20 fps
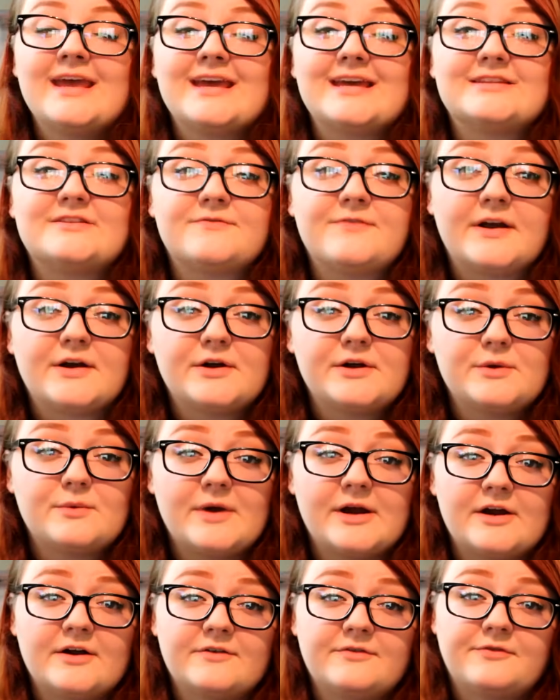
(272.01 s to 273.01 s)
It's very
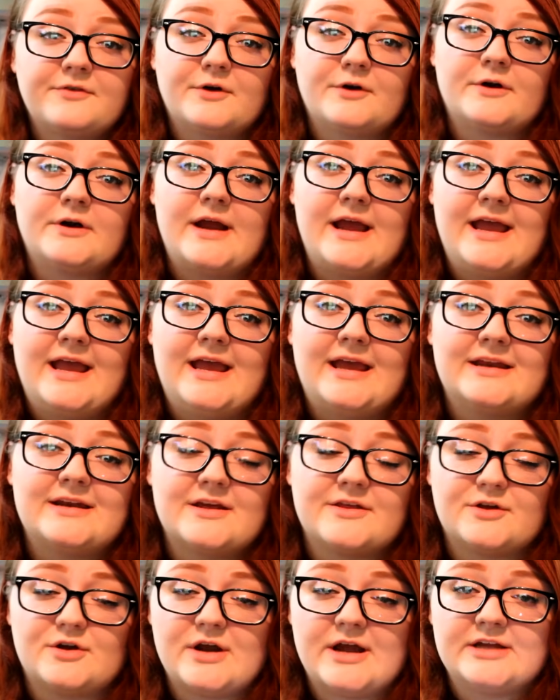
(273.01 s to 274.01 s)
rare for a,
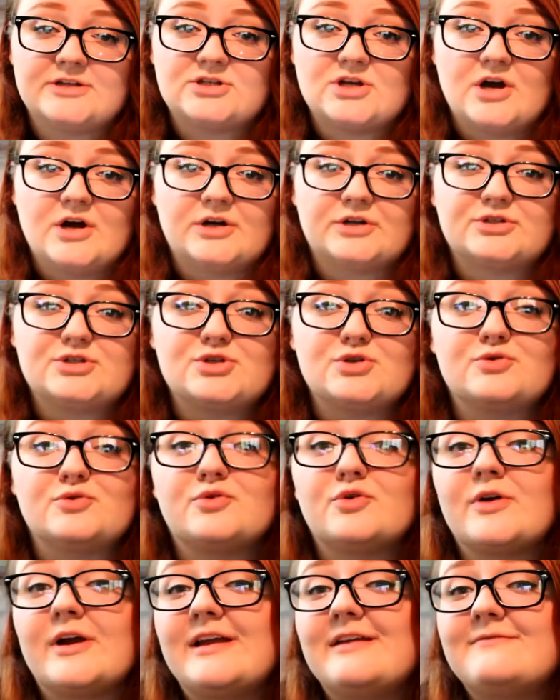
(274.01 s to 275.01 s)
another hedgehog to
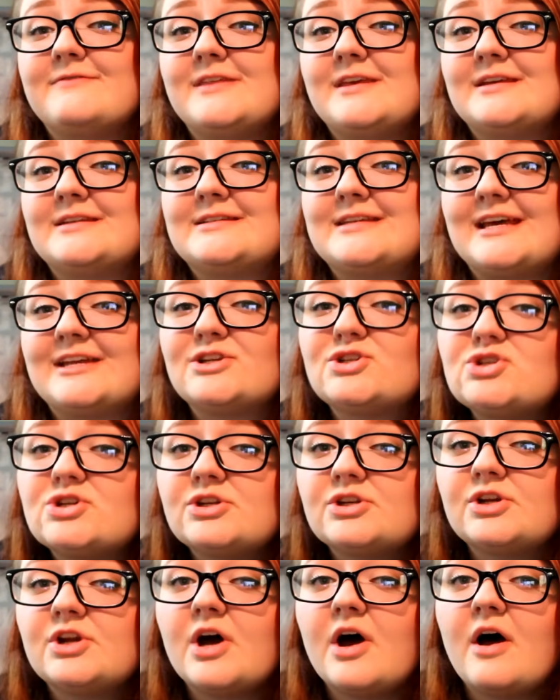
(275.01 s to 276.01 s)
crave the
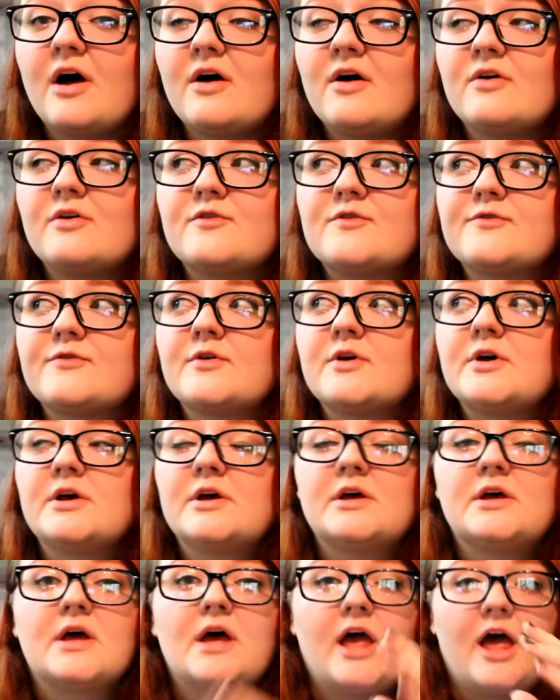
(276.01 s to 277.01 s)
attention of
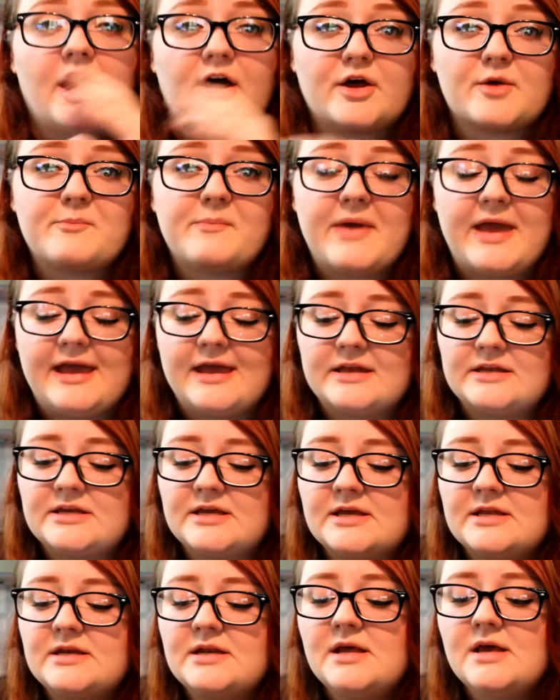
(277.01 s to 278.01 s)
a
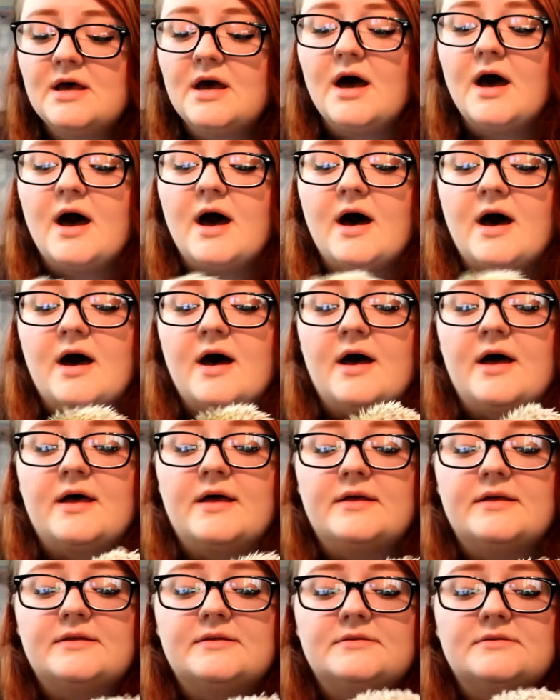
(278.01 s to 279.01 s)
companion.
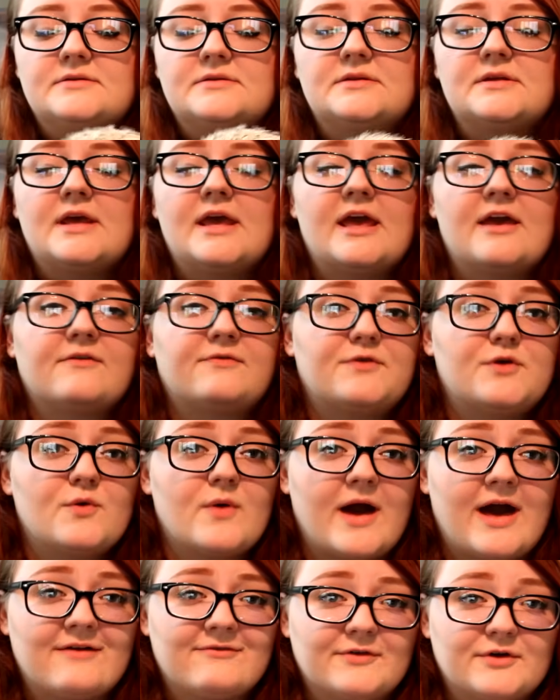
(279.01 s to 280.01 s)
Uh, if you
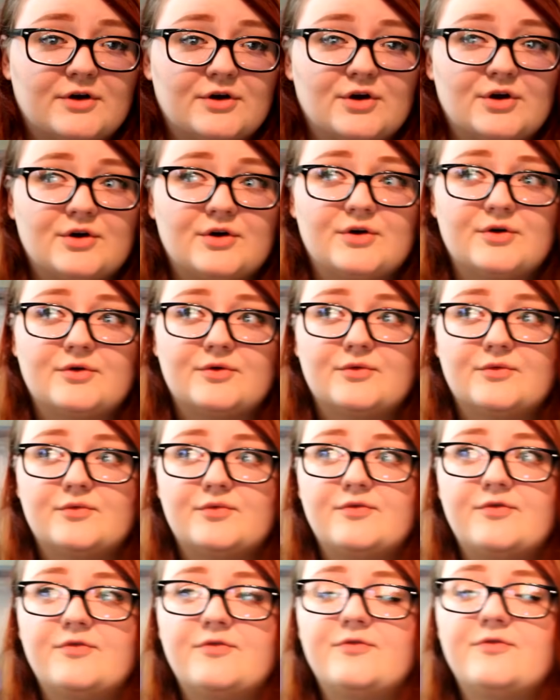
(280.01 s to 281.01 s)
ever
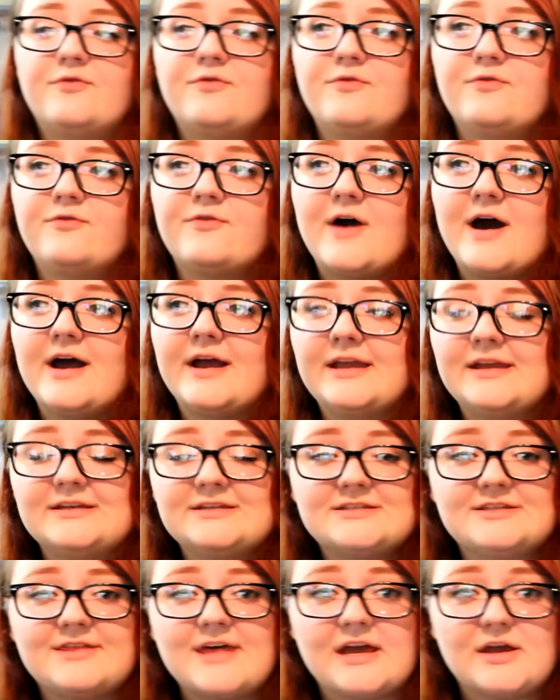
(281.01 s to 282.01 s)

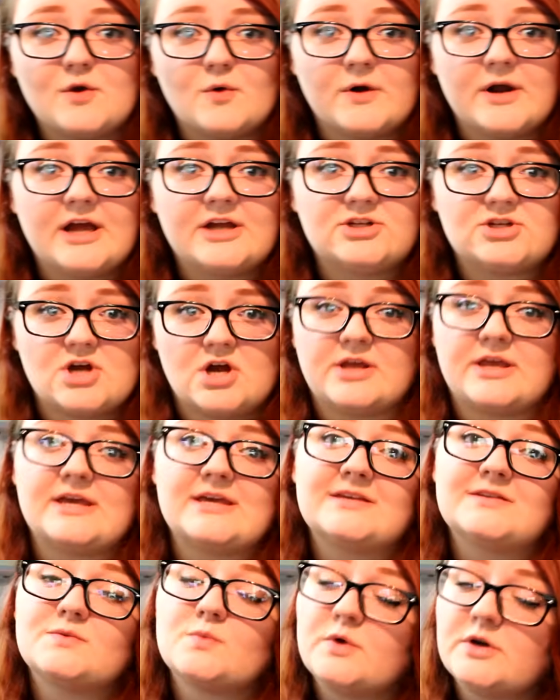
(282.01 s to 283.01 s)
find that your hedgehog
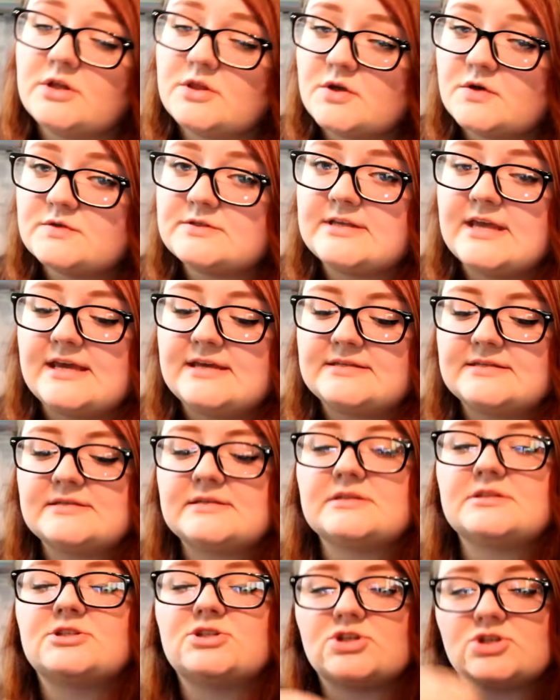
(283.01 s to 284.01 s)
is one of those
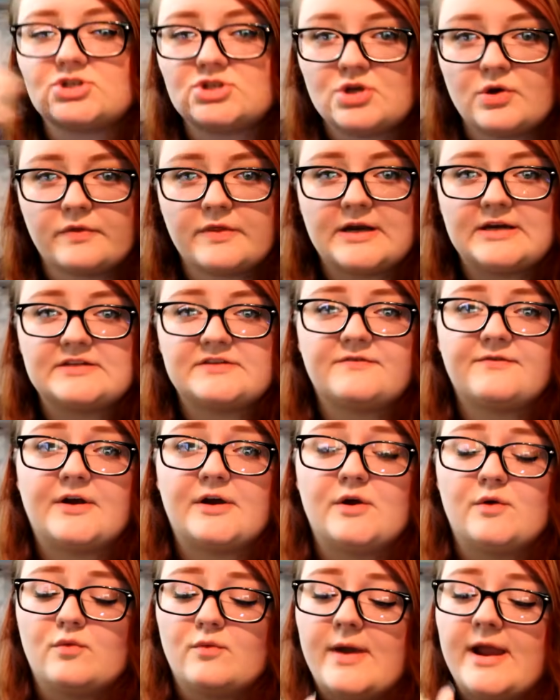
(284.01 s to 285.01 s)
cases, just know that it's
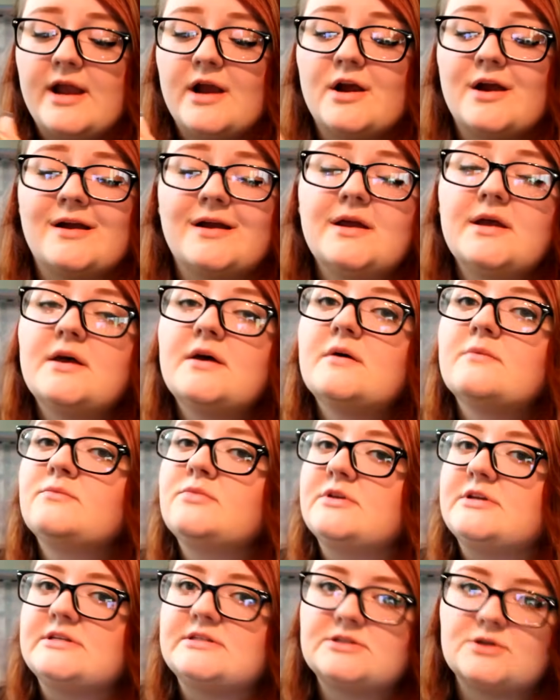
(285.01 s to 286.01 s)
very rare.
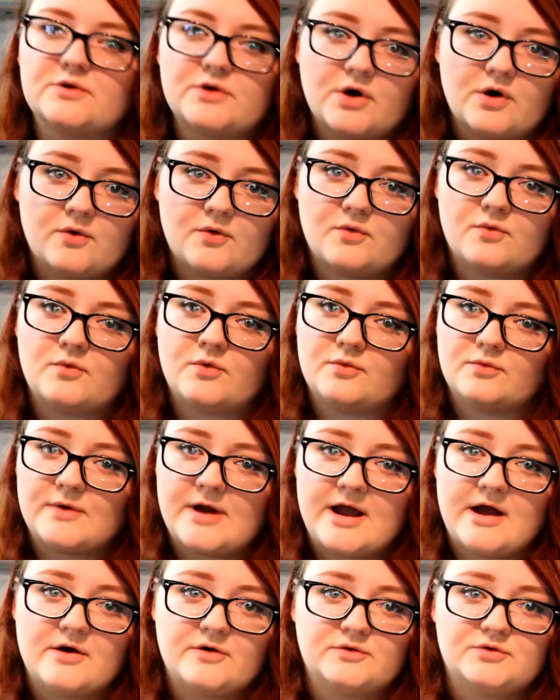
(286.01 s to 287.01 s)
Please don't go
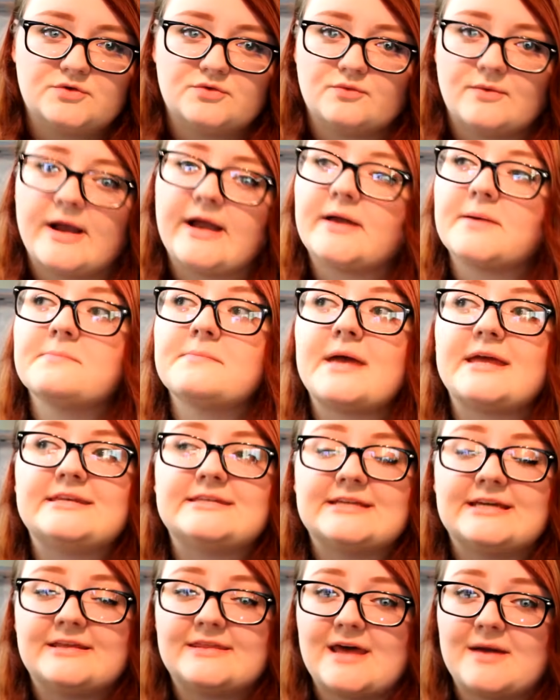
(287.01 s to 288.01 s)
around
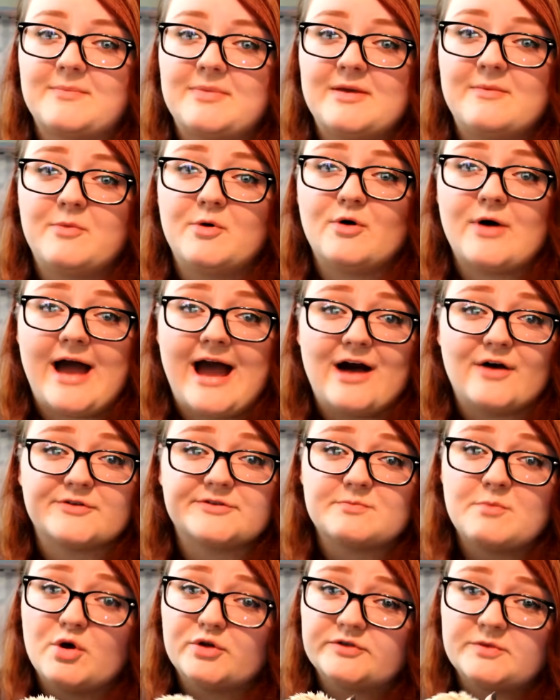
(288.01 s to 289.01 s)
recommending that people
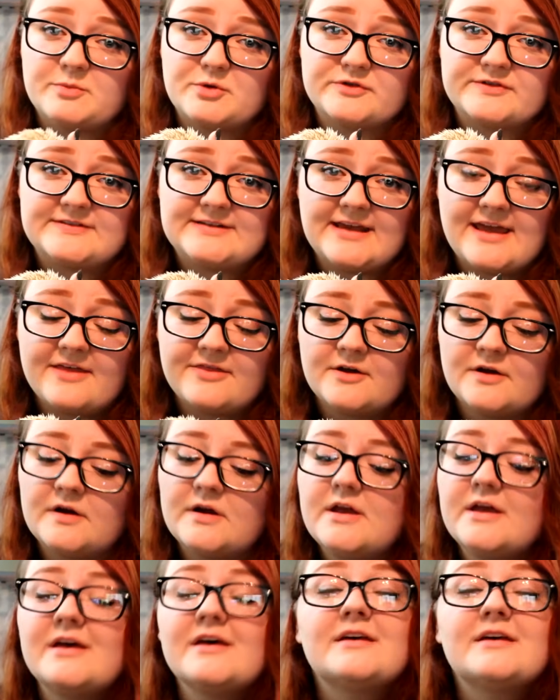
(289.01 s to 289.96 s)
house multiples together.